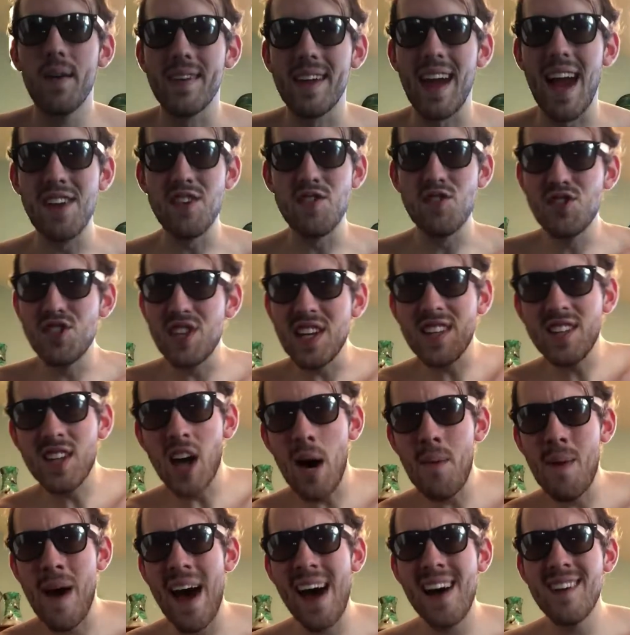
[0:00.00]
Can't you see,
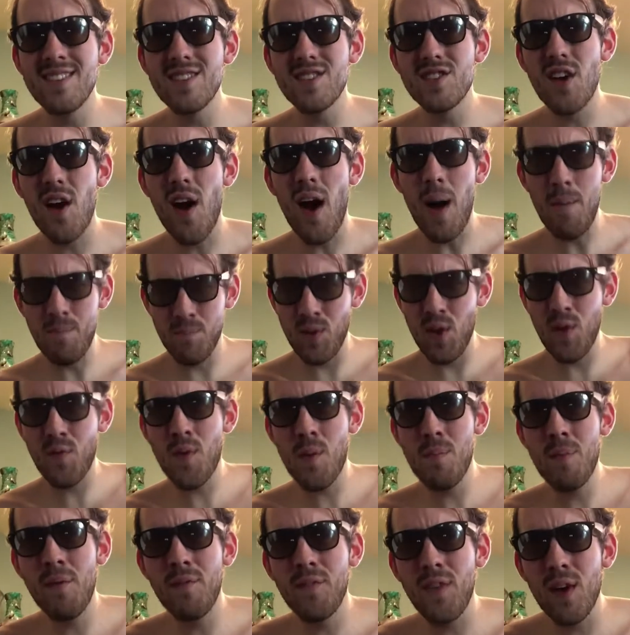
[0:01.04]
dumbass? I'm you
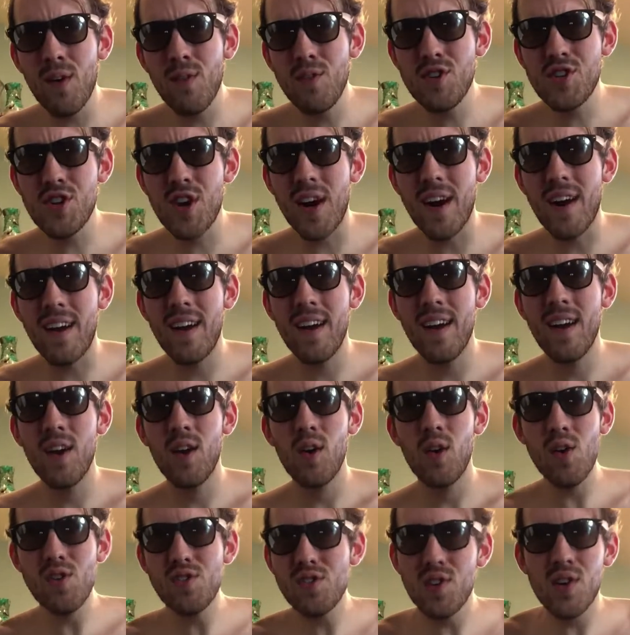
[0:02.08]
from the future.
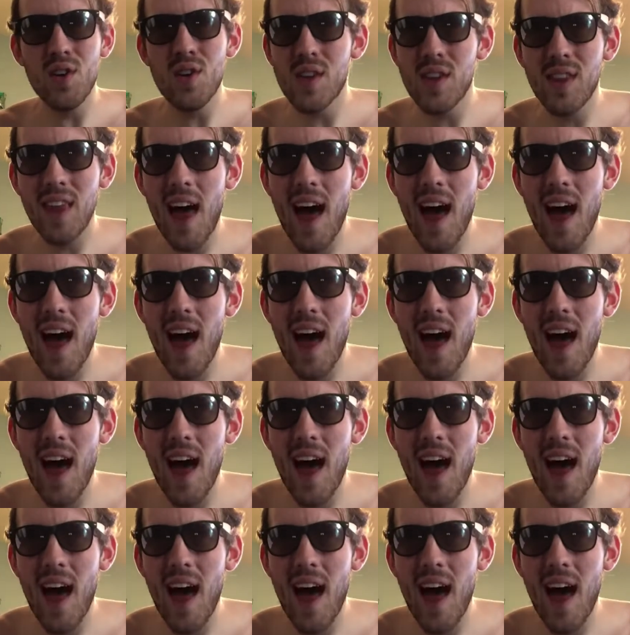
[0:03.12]
Who's it look